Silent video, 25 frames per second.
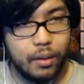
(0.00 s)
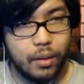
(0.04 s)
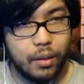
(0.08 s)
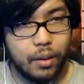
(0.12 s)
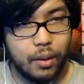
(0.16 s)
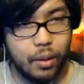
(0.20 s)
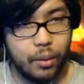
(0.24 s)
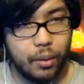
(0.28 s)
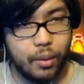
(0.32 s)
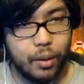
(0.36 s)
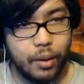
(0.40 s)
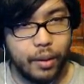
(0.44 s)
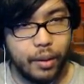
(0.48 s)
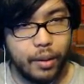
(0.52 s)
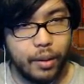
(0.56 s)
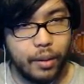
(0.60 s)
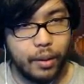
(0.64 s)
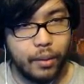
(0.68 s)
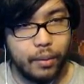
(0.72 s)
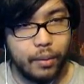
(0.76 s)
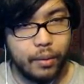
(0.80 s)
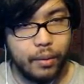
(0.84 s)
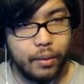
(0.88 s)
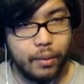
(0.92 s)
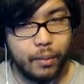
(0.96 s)
Oh, no, you
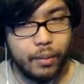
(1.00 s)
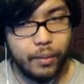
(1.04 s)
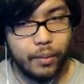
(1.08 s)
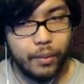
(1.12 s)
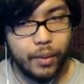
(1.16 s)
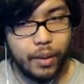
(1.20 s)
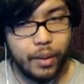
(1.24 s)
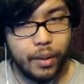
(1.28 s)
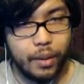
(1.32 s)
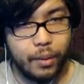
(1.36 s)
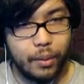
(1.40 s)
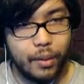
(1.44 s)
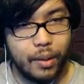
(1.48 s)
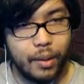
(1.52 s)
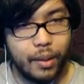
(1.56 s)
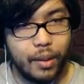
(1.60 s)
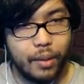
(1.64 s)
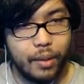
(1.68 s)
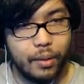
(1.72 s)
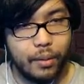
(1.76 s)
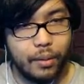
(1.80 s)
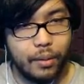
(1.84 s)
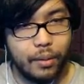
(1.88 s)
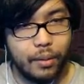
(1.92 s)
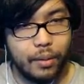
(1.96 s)
don't. Reload a
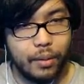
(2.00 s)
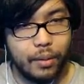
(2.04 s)
little.